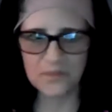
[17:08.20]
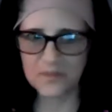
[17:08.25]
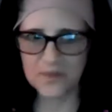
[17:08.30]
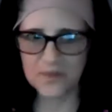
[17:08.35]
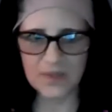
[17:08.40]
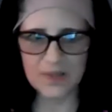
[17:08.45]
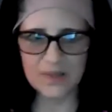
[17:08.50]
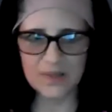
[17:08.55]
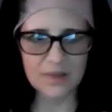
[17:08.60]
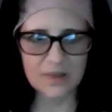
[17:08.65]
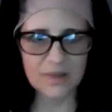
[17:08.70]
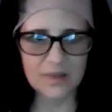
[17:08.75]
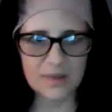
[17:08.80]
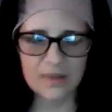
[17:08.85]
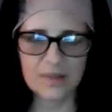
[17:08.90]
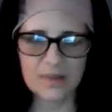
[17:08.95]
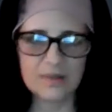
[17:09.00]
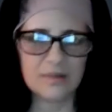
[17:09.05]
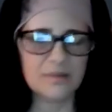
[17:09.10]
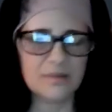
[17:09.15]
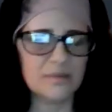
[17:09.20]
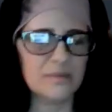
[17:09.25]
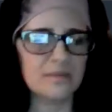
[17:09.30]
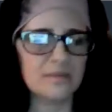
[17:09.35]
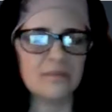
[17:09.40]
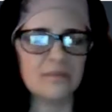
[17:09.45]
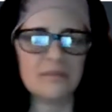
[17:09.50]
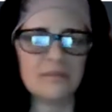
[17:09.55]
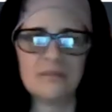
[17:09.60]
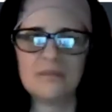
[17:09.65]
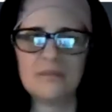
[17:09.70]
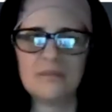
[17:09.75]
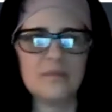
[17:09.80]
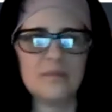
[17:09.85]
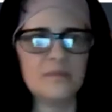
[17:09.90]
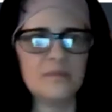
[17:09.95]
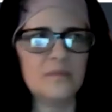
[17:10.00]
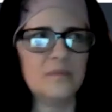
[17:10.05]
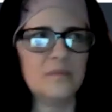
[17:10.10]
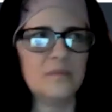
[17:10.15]
Just
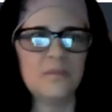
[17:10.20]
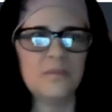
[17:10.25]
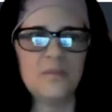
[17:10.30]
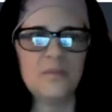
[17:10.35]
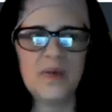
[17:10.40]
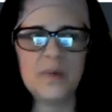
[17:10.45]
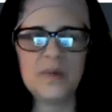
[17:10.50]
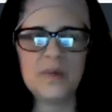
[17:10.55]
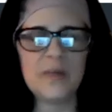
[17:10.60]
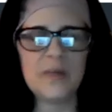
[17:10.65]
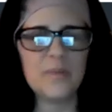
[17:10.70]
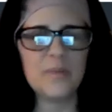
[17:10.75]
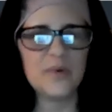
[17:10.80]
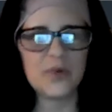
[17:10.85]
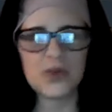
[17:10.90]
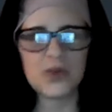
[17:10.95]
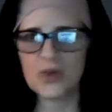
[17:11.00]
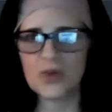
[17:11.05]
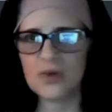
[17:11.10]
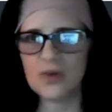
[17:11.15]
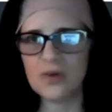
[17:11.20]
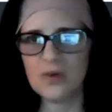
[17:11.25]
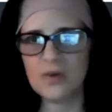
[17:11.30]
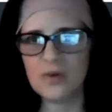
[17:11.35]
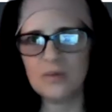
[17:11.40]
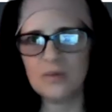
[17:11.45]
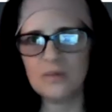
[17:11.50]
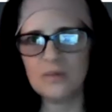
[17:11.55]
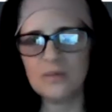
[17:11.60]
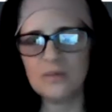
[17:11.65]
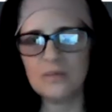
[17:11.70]
maybe keep a journal.